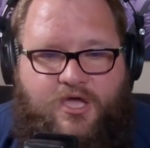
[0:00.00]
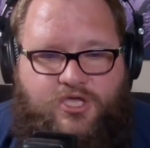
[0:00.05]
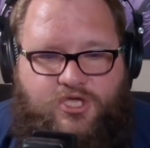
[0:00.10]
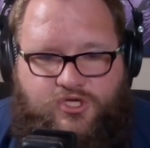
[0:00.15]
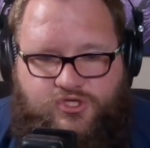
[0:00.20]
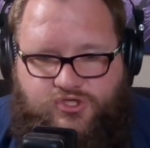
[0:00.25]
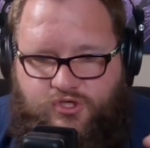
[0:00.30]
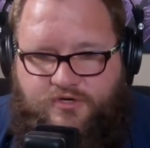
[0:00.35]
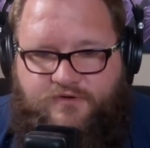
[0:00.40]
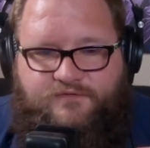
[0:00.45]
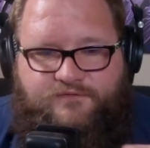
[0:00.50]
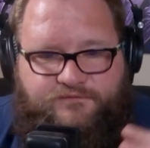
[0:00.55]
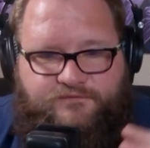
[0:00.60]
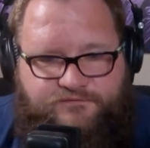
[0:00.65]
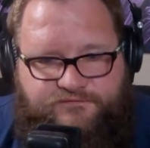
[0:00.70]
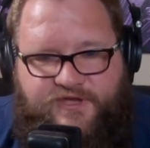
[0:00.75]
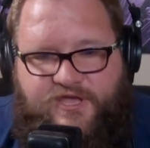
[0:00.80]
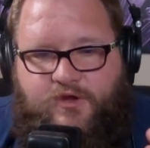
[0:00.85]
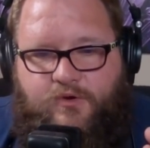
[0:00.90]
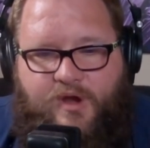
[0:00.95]
you sort of
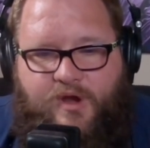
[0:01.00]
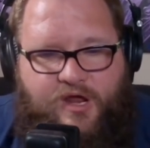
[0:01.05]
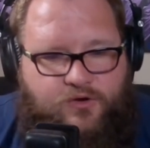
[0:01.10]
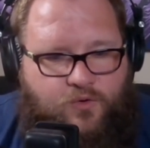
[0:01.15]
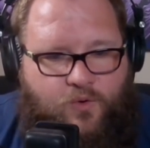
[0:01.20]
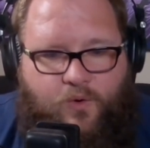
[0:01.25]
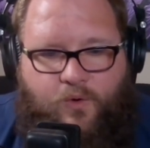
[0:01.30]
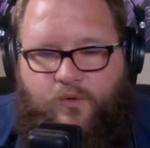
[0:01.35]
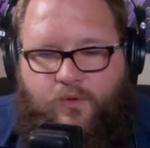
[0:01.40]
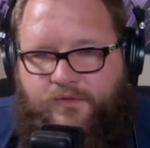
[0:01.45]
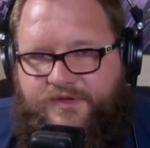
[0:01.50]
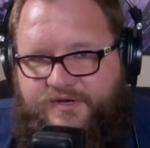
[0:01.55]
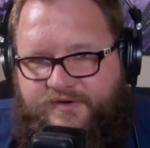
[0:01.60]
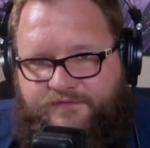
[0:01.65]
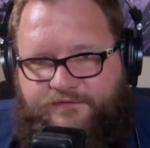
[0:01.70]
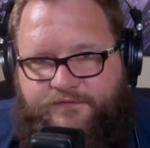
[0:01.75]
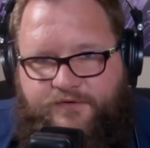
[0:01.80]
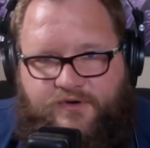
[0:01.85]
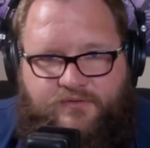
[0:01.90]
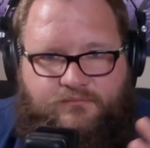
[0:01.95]
figure out all the
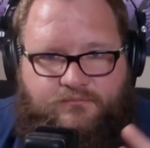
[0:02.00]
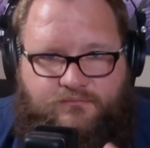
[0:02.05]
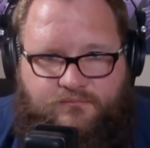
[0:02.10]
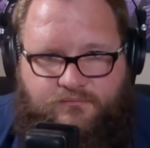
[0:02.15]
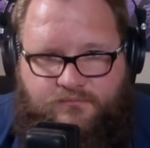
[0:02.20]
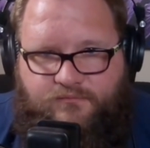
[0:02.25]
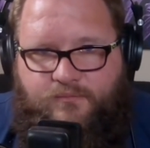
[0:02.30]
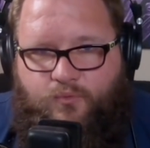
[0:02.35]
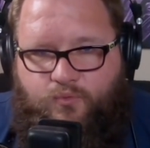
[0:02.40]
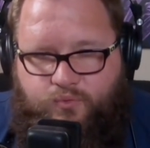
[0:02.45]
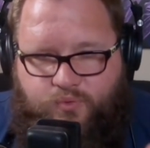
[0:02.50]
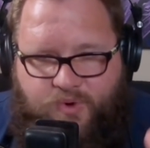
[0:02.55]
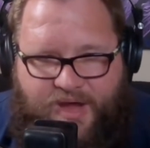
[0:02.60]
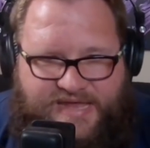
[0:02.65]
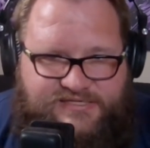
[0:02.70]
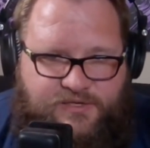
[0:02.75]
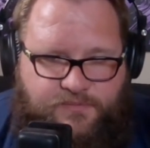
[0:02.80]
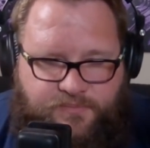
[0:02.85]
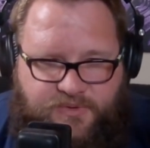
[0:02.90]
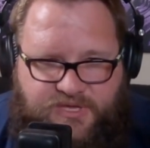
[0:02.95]
different
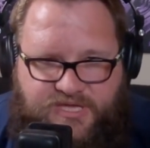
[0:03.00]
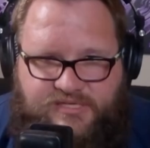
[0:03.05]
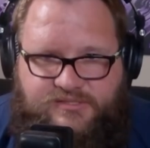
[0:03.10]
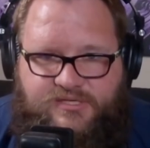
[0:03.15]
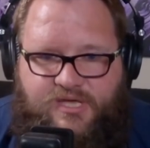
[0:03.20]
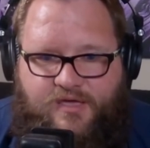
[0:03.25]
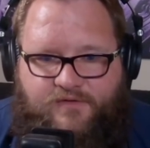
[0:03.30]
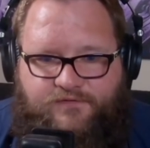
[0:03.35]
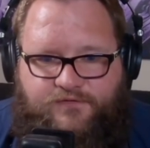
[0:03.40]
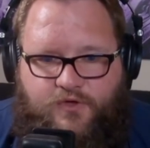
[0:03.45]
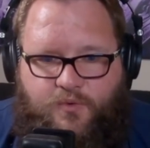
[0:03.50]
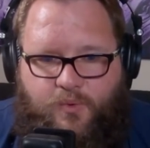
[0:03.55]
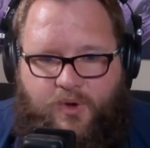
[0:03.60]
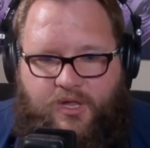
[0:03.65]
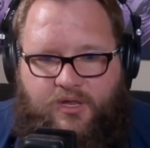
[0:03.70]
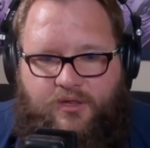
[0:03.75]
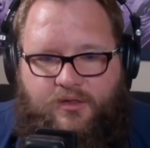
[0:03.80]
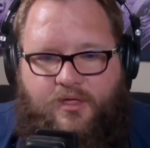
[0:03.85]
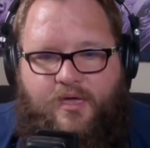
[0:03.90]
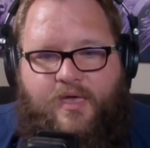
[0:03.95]
recipes, if you
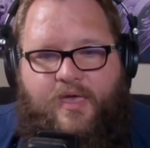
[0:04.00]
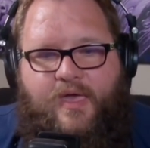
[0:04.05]
will.